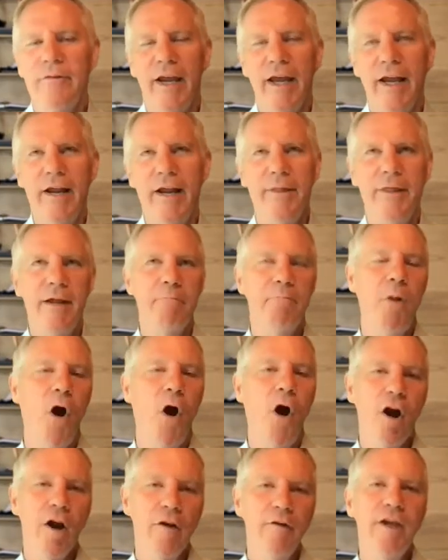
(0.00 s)
And I think
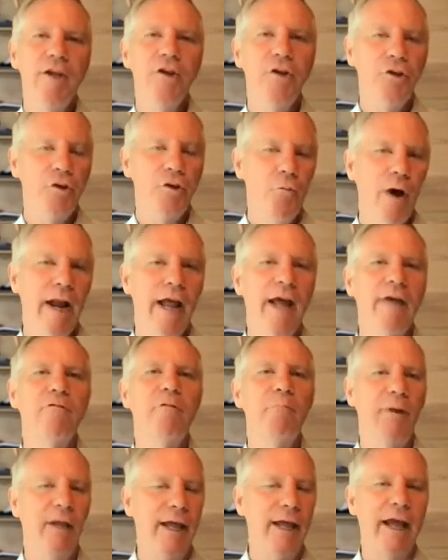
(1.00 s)
part of it, you do want to have a
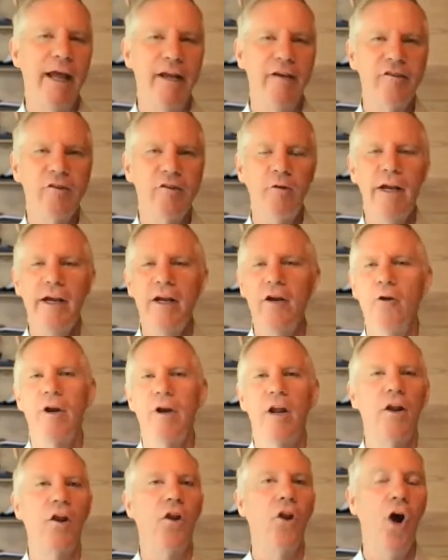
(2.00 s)
plan. It's sort of like going
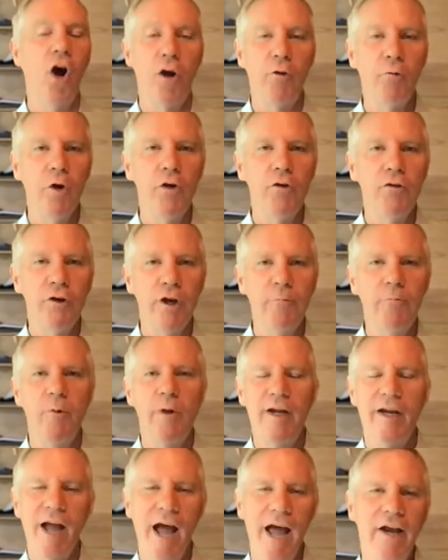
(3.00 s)
on a long road trip. We
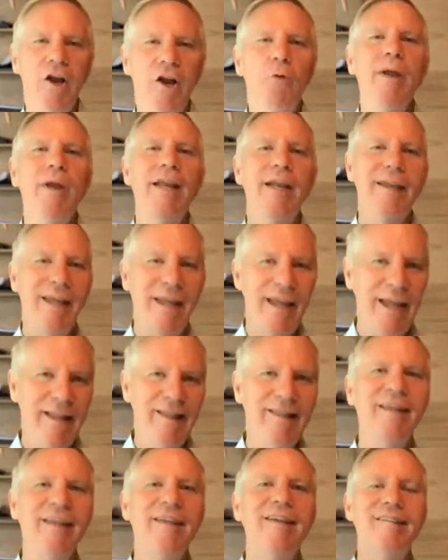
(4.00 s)
kind of know we need to
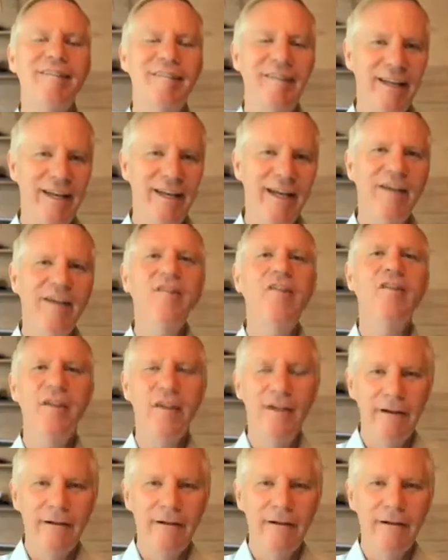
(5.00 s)
hit these cities,